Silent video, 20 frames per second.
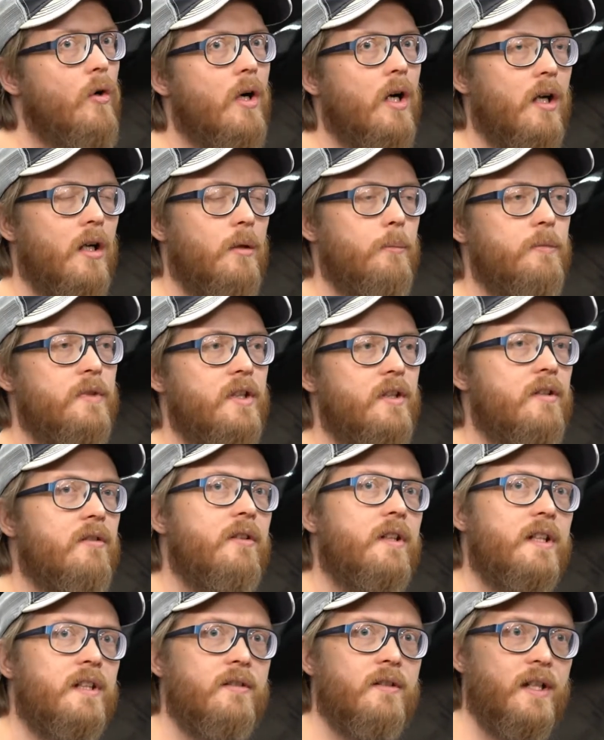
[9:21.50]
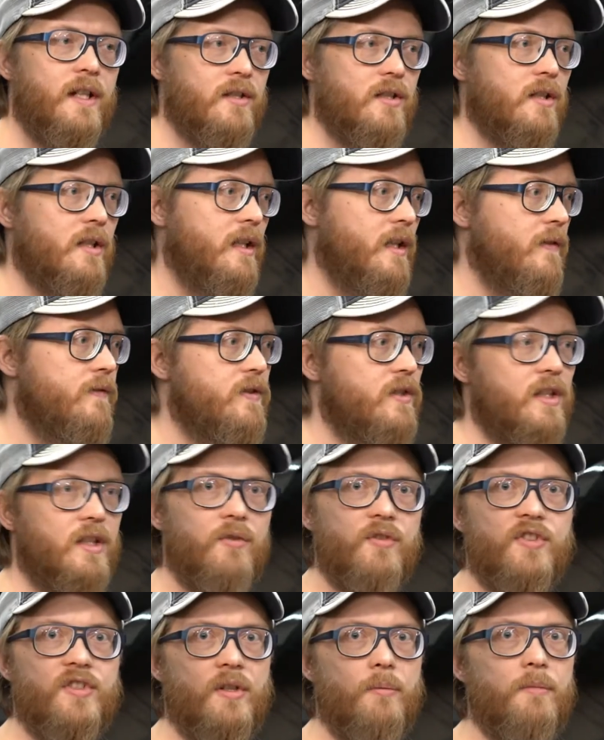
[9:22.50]
arm, you're going to actually have to
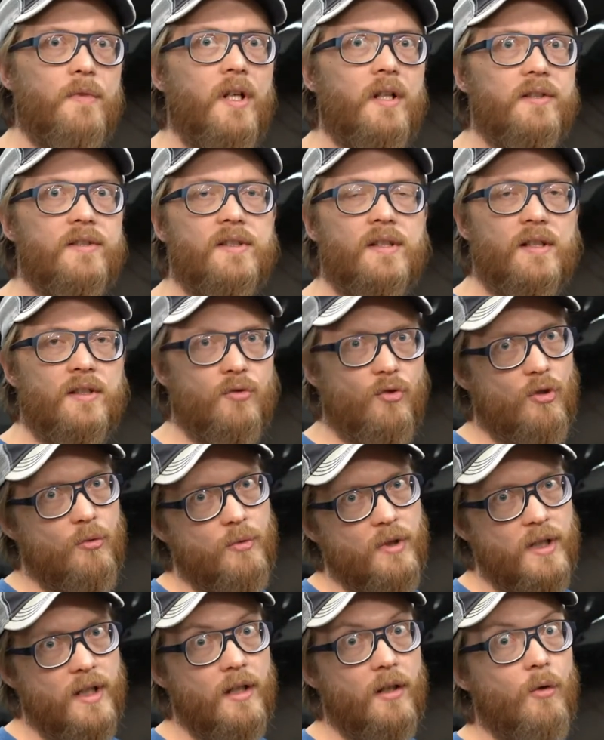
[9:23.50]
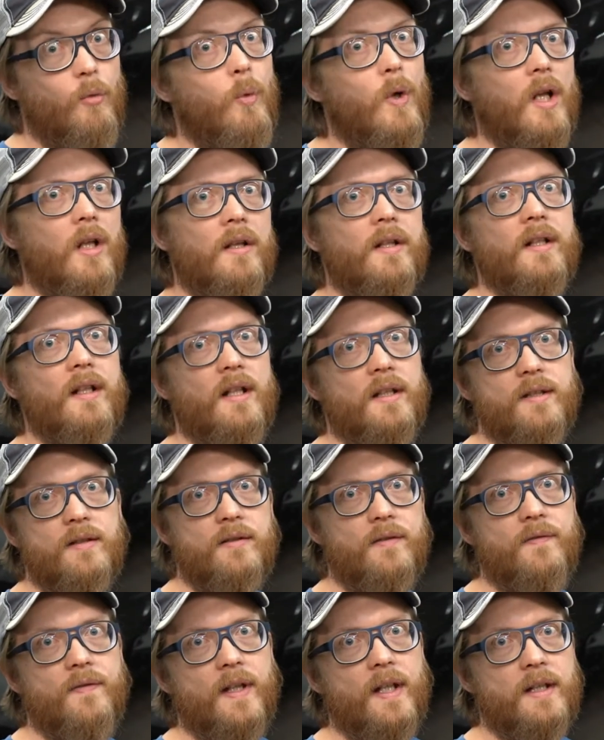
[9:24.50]
use some nuts that normally are welded onto
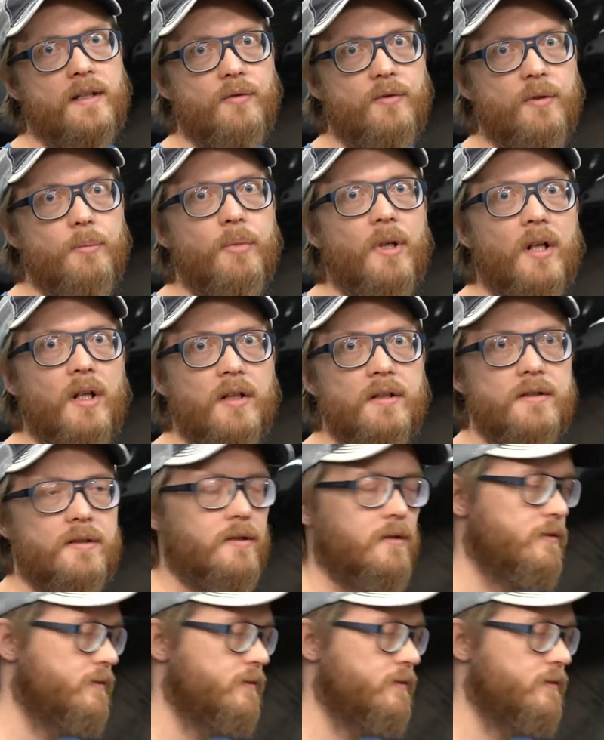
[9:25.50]
the factory parts.